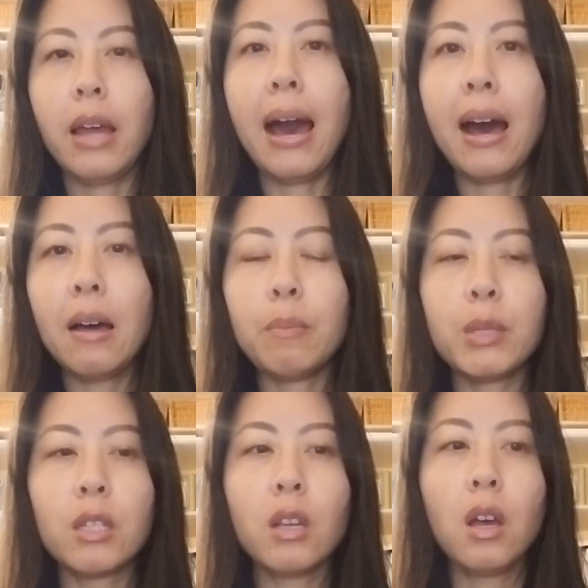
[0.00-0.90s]

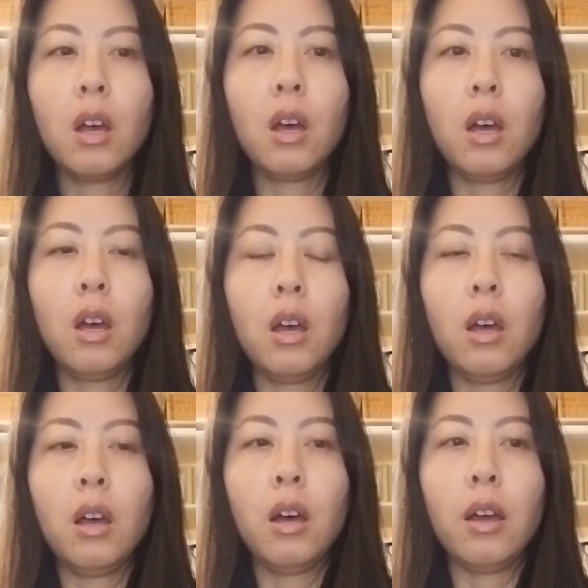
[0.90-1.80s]
apps.
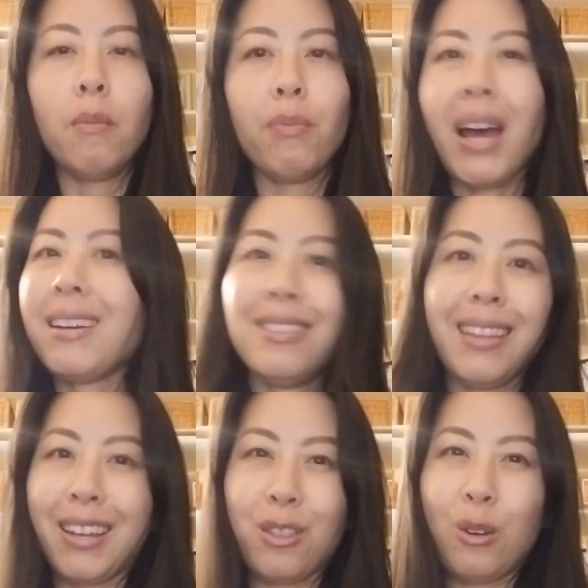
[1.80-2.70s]
I didn't
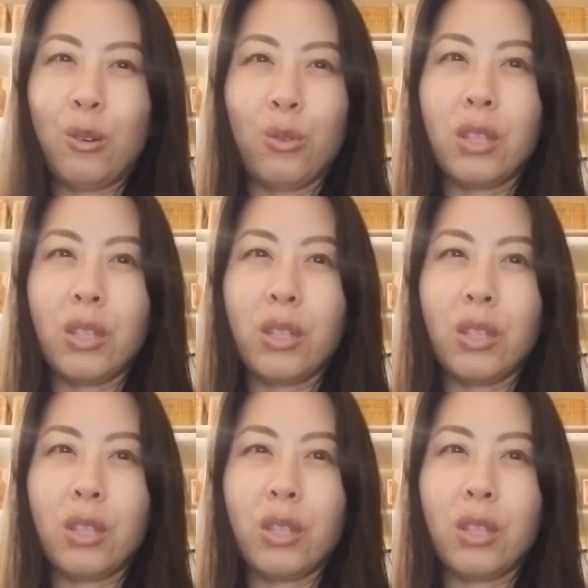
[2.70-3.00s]
like those.